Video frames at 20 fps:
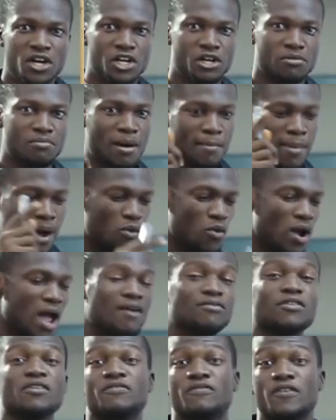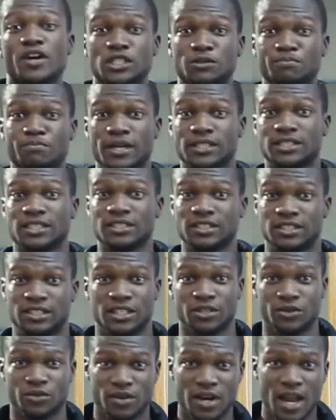Remember, we have the first person
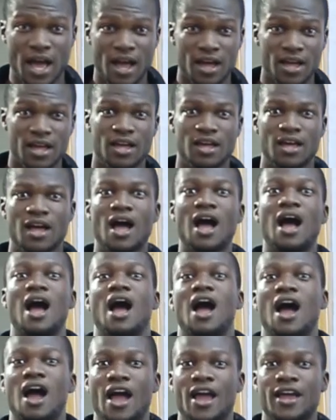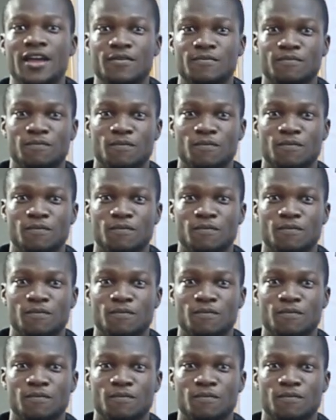singular, I,